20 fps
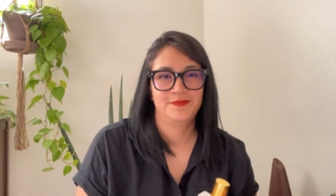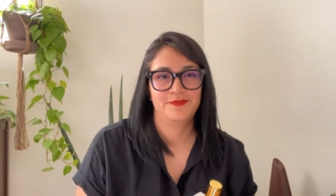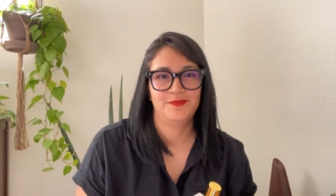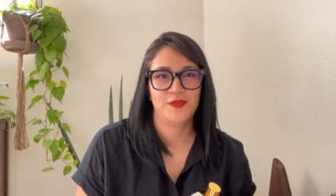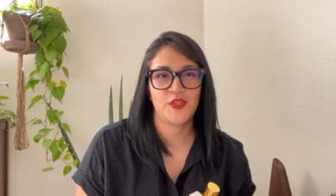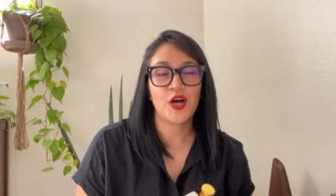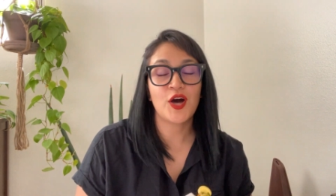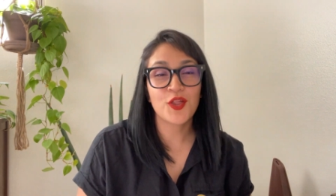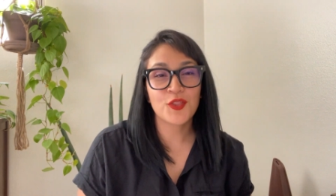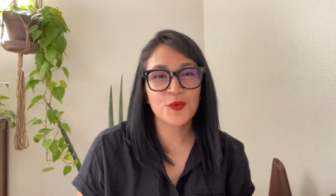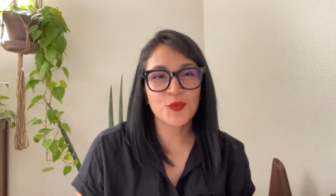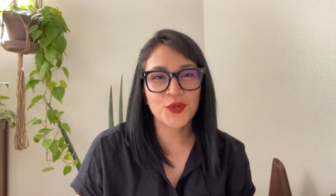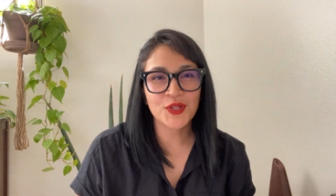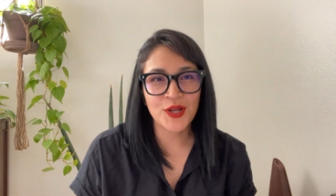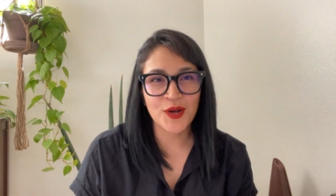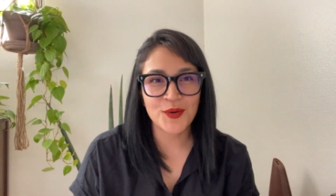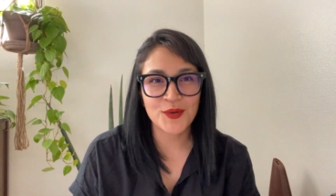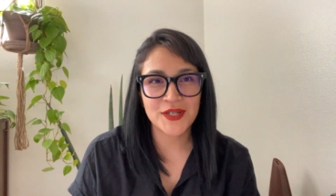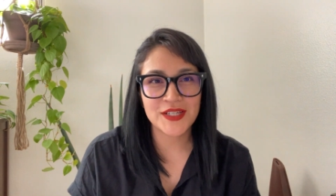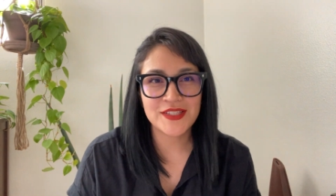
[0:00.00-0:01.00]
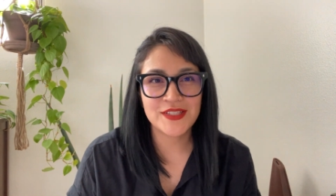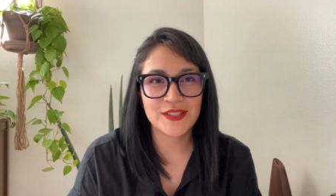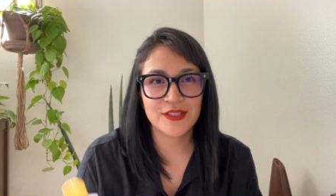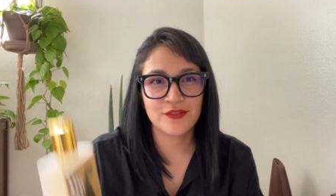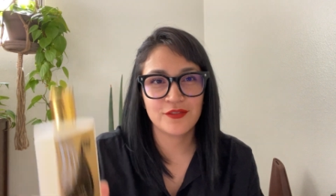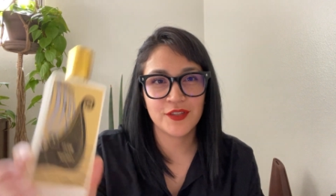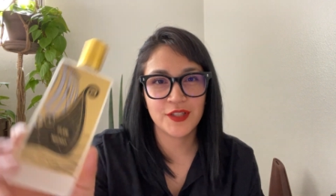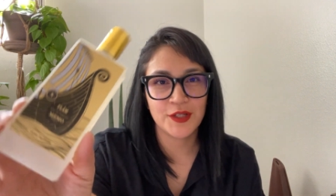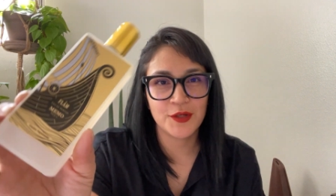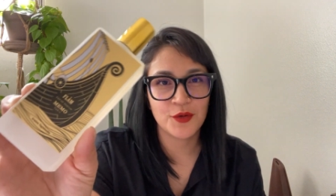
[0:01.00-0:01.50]
The other one I already did a
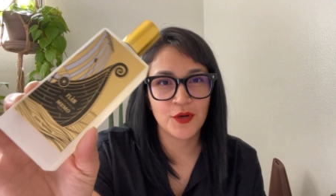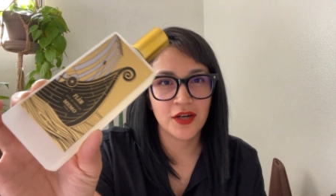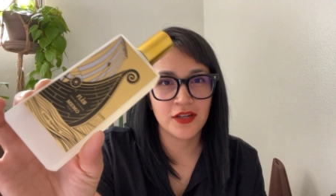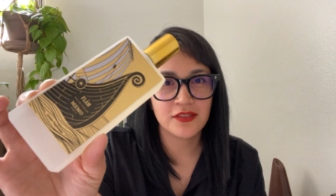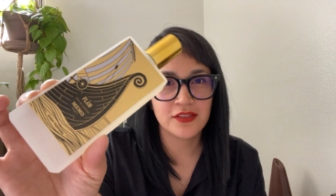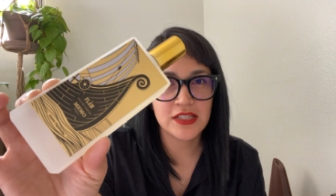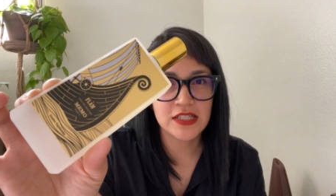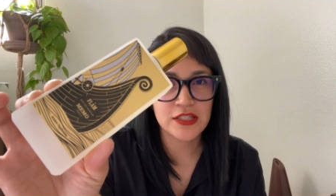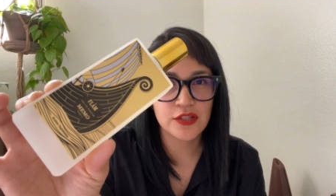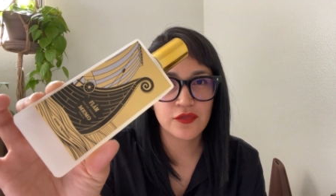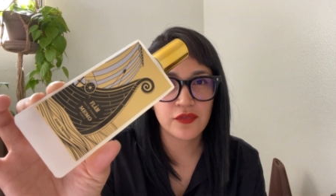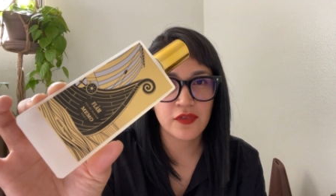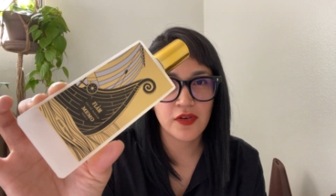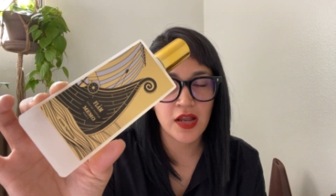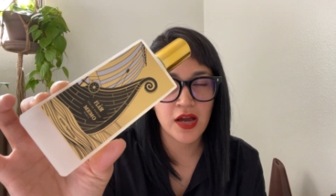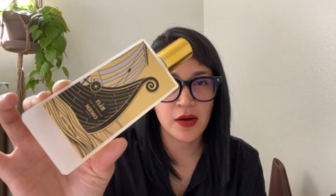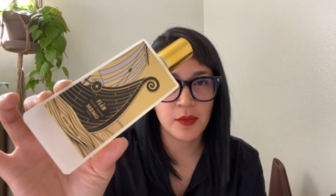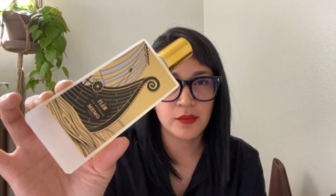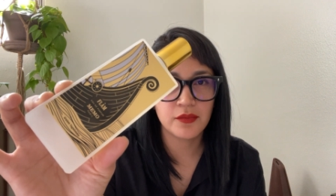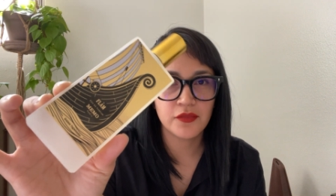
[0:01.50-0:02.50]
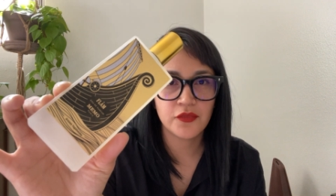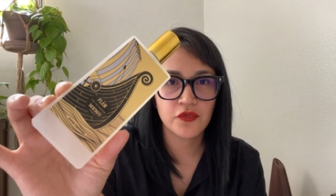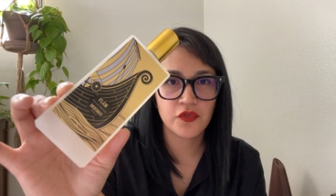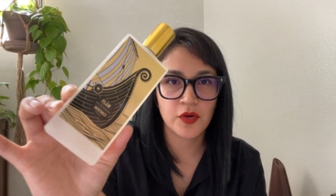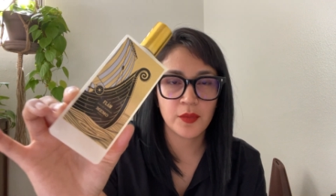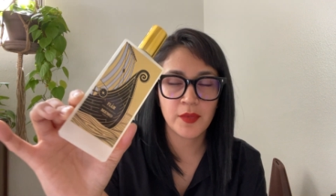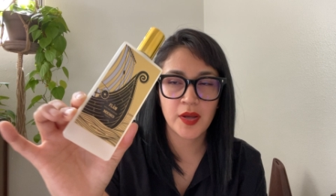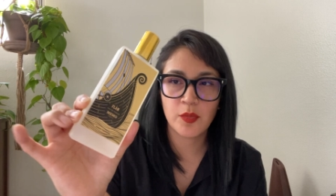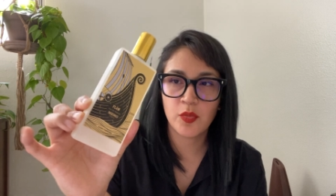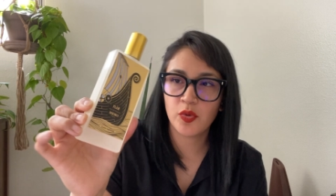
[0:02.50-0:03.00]
video on is Flamme
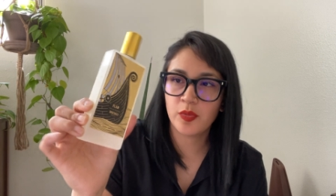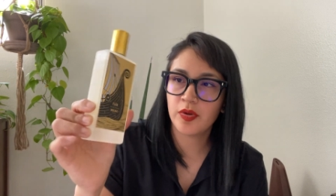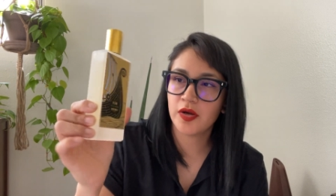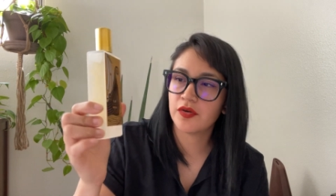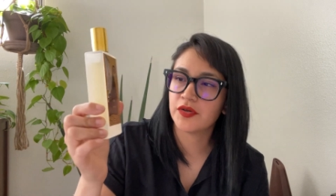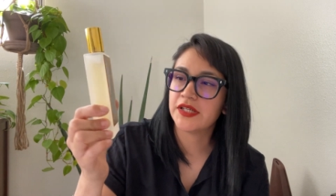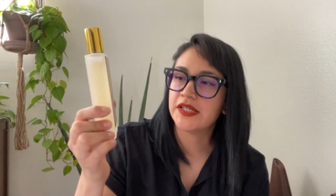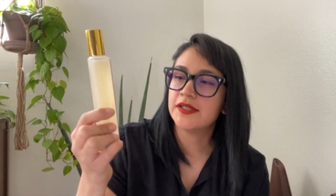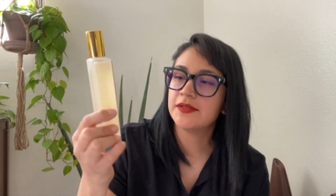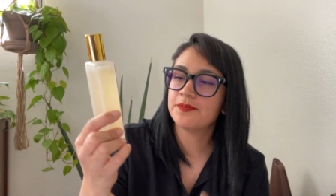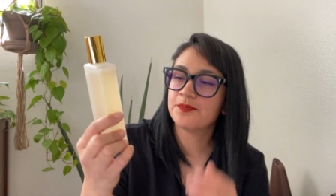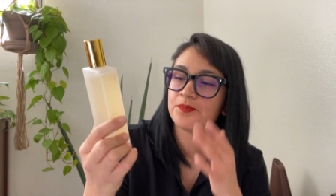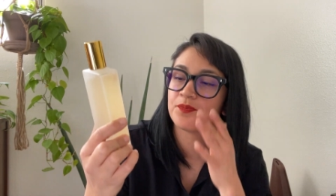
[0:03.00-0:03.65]
from Memo Paris.